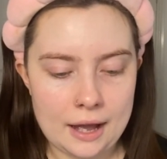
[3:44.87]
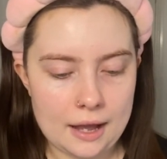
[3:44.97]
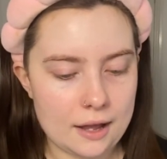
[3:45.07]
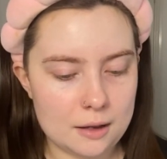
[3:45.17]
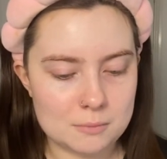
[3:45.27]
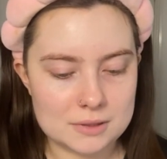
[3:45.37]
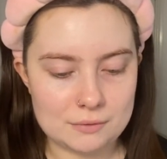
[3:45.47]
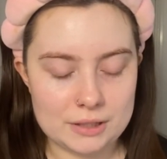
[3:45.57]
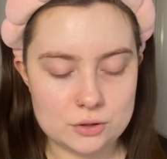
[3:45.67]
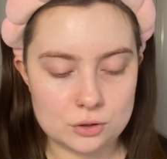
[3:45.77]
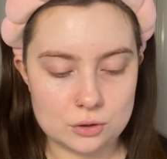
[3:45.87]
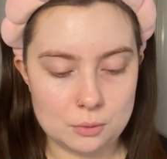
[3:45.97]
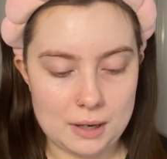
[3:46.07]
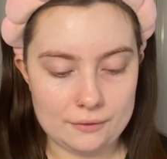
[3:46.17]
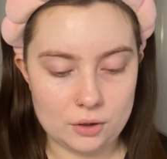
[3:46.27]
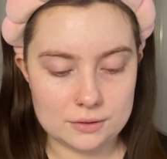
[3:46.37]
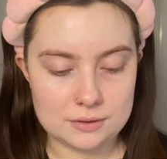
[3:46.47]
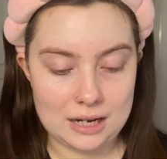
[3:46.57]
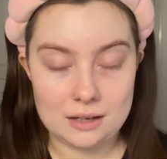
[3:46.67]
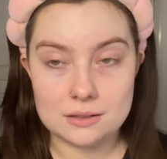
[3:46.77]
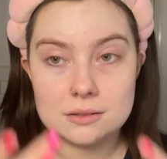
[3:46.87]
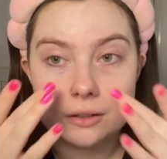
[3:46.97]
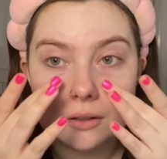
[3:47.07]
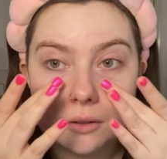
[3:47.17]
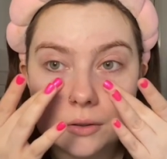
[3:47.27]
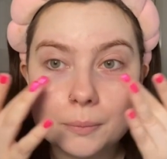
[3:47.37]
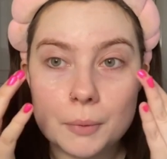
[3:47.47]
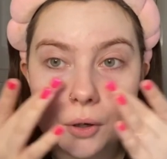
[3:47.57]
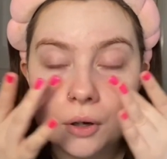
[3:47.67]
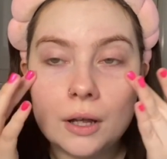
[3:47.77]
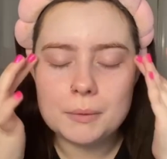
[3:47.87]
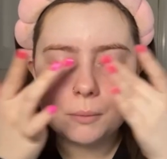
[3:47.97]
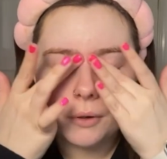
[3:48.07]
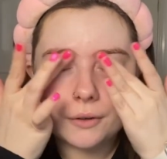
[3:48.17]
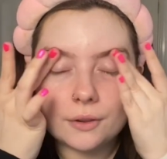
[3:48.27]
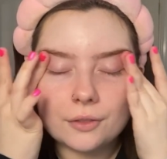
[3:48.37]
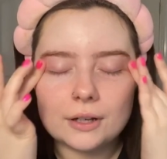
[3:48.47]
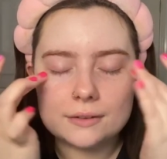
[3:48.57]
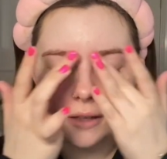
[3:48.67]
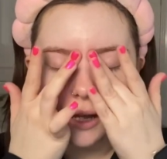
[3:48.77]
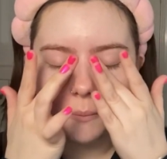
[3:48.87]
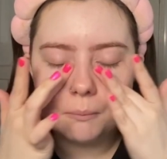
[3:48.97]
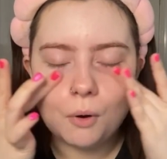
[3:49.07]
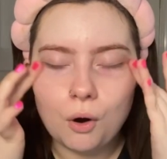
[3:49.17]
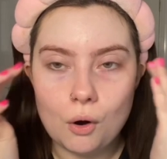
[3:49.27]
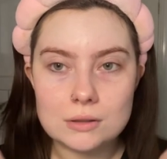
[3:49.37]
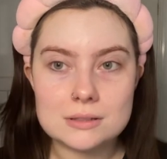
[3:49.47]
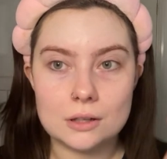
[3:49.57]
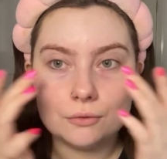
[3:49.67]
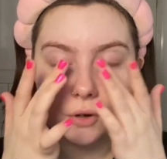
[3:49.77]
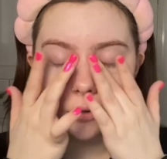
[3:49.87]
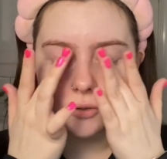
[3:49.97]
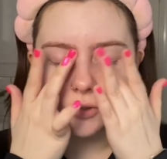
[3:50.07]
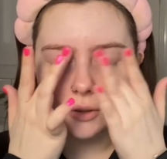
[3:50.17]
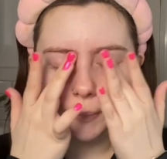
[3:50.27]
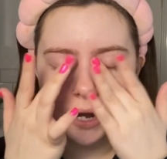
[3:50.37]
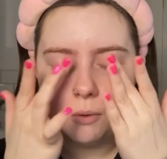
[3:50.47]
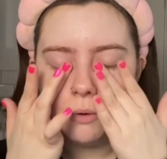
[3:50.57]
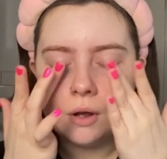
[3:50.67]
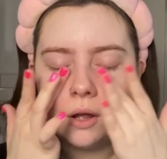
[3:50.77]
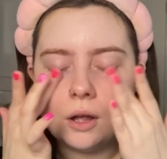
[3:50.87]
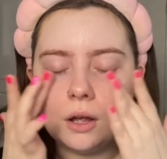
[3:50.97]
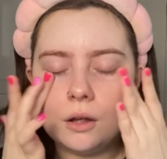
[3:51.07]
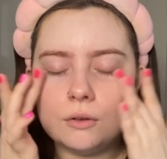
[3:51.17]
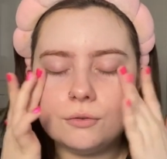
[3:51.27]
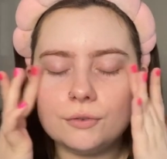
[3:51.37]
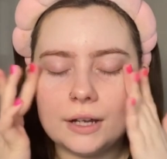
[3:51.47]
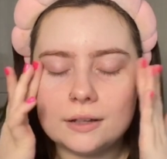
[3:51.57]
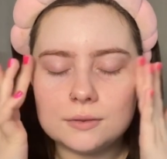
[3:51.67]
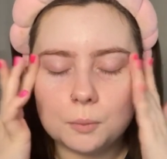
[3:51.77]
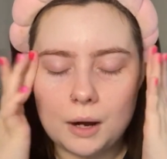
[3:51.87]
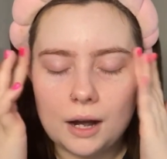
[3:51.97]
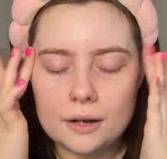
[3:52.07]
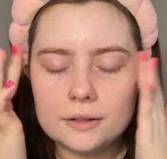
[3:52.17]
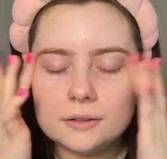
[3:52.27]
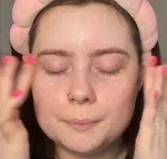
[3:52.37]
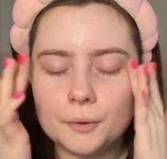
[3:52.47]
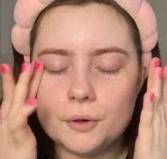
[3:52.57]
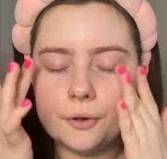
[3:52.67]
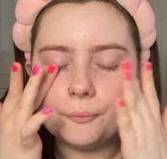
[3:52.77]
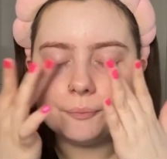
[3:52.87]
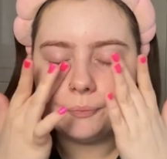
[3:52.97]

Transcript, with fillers: Um, so I really don't know why I've got dark circles, but one of the things I'm more self-conscious about face-wise, but